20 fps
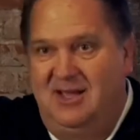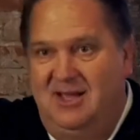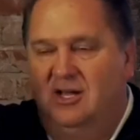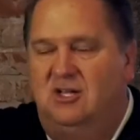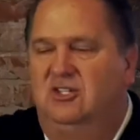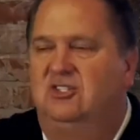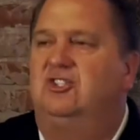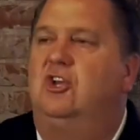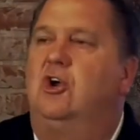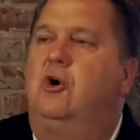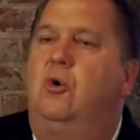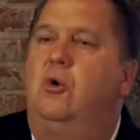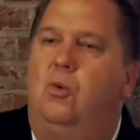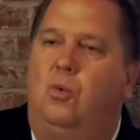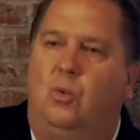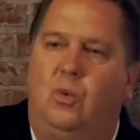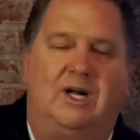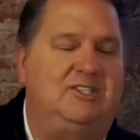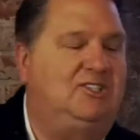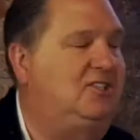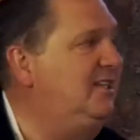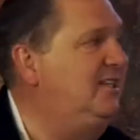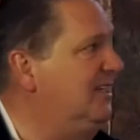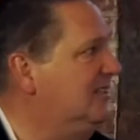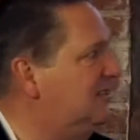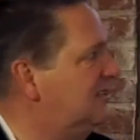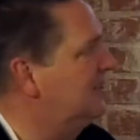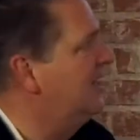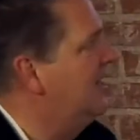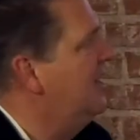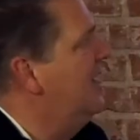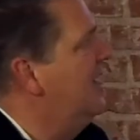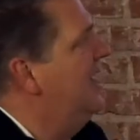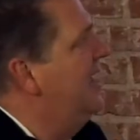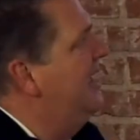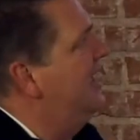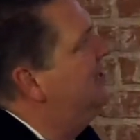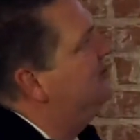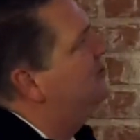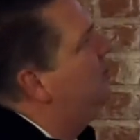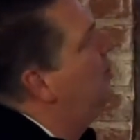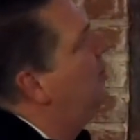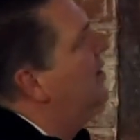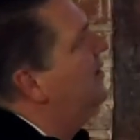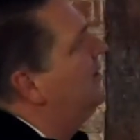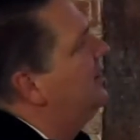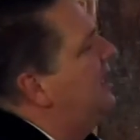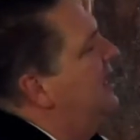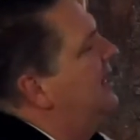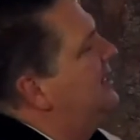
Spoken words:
So watch this. He goes, well, what can I